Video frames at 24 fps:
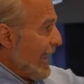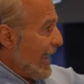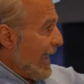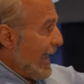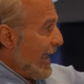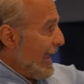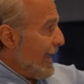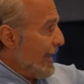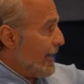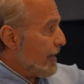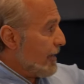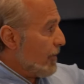
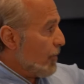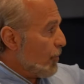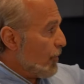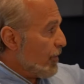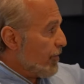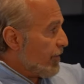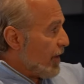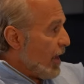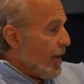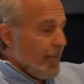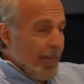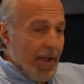And
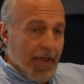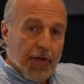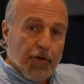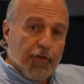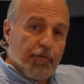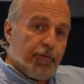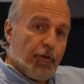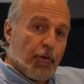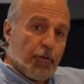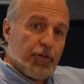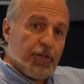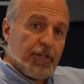we've got
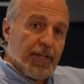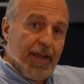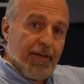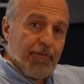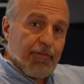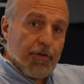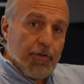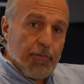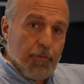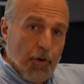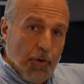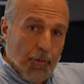microphones in
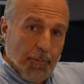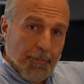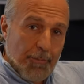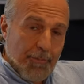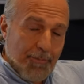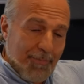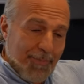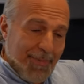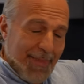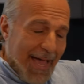every room.